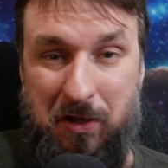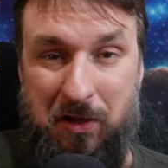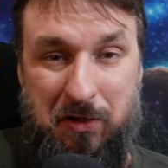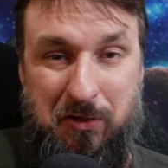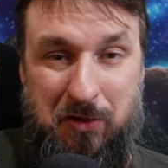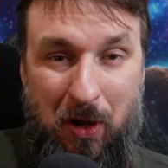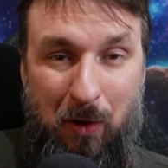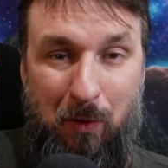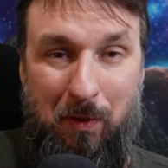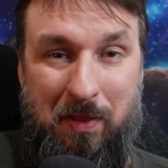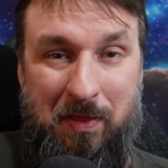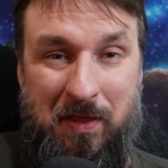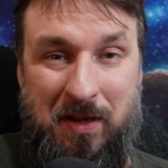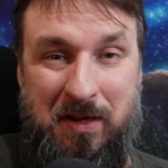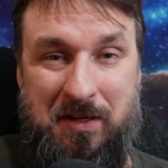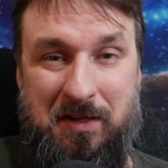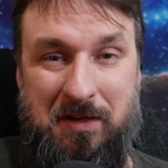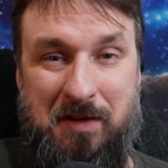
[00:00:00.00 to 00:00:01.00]
So
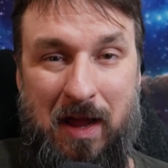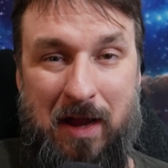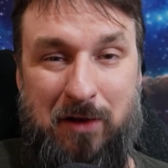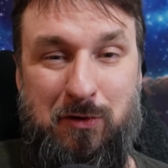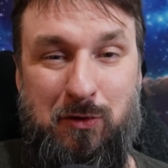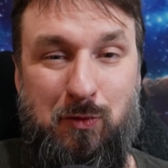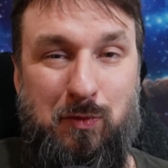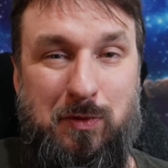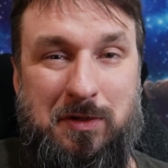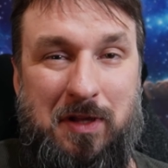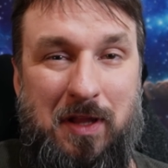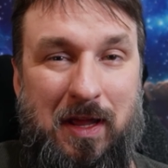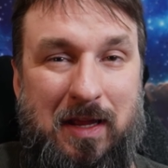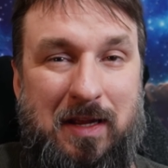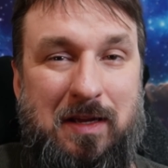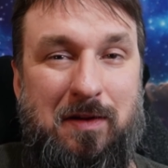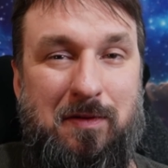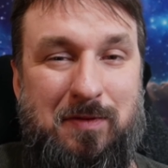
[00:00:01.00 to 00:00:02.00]
this detector was
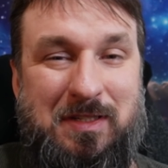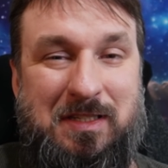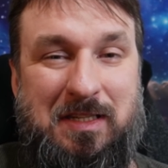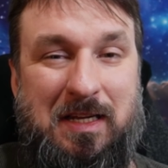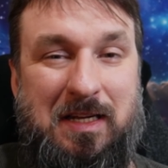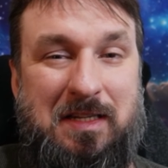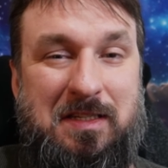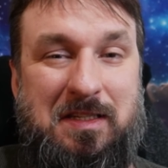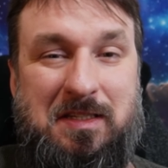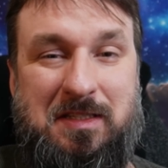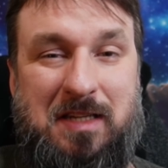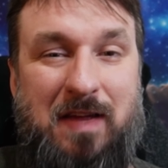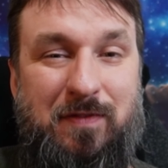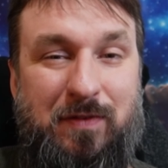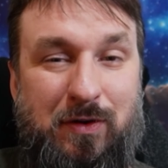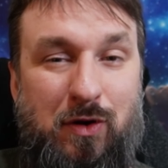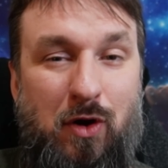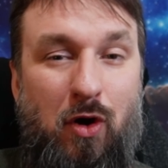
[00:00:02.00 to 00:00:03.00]
like 6 to
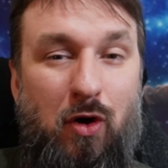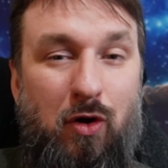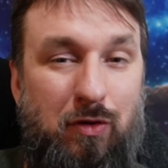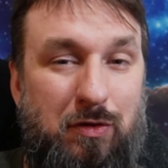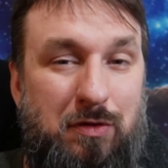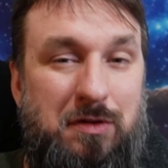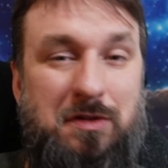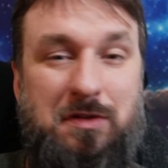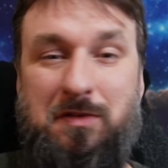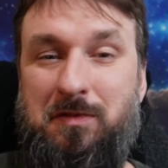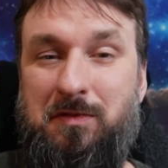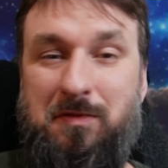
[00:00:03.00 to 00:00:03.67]
7 cars,